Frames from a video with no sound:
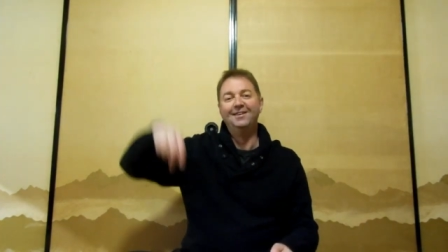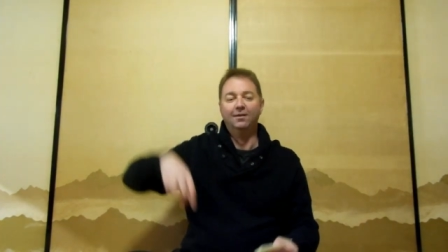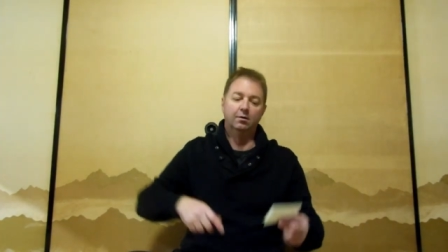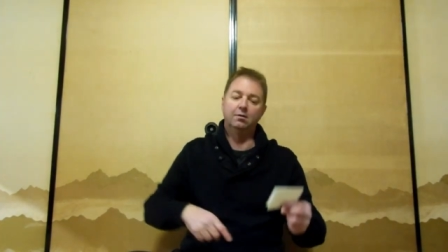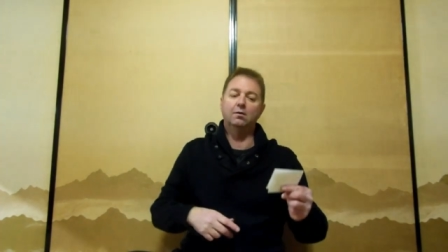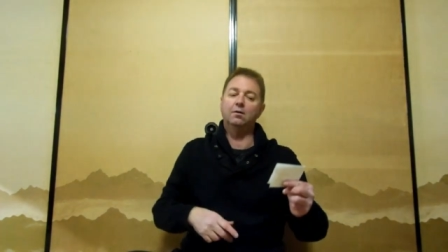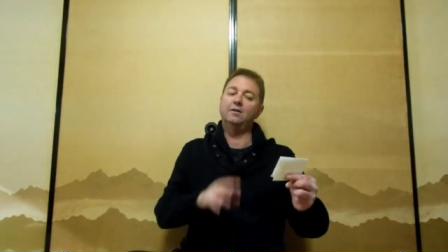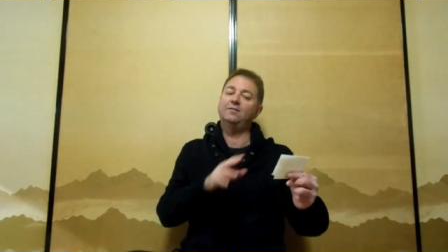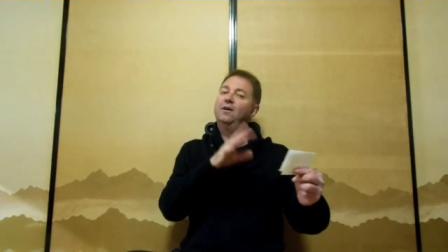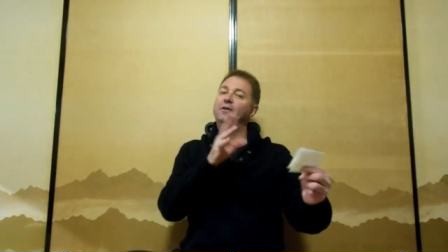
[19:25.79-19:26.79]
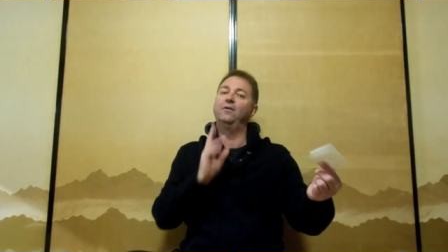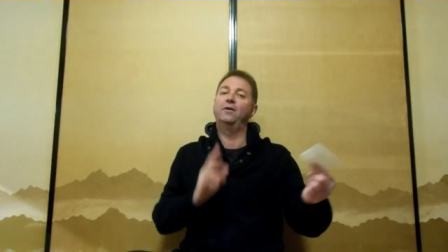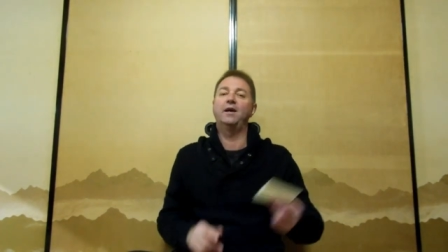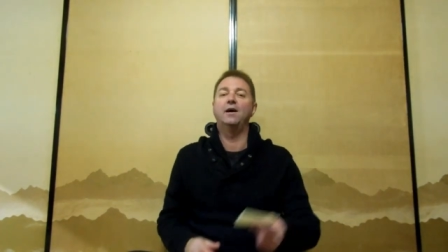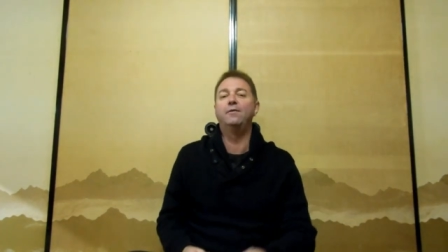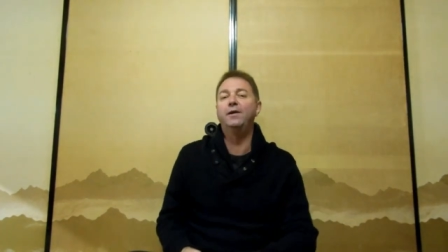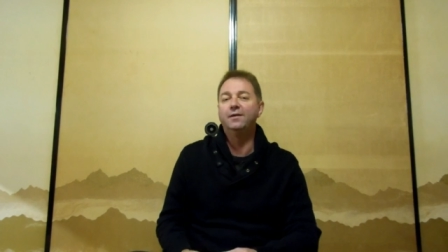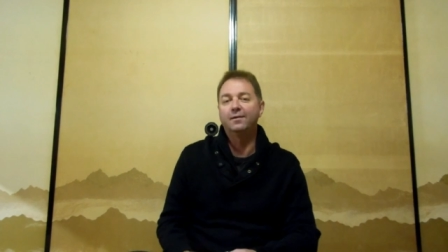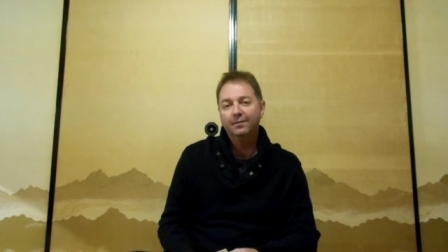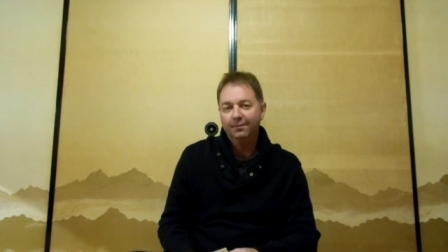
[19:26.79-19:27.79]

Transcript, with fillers: oh, that's no good, I can't read it.